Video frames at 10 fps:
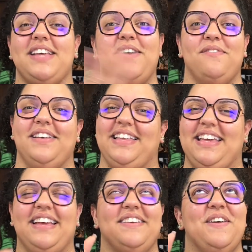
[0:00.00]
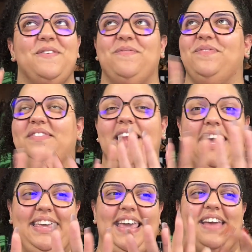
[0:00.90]
I
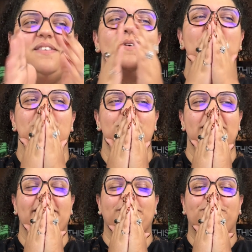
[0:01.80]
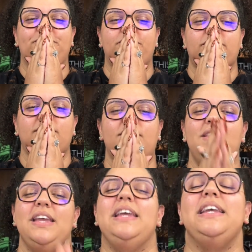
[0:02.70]
can't. But
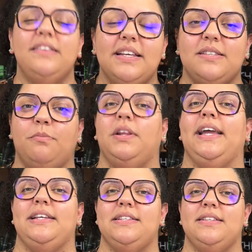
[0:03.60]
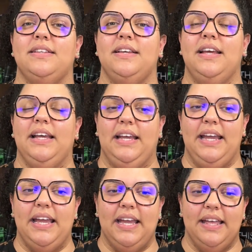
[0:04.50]
in this place
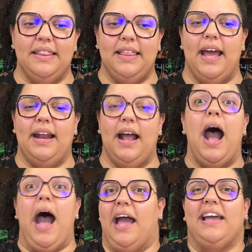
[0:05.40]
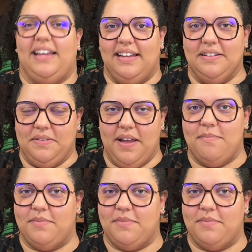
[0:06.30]
that I am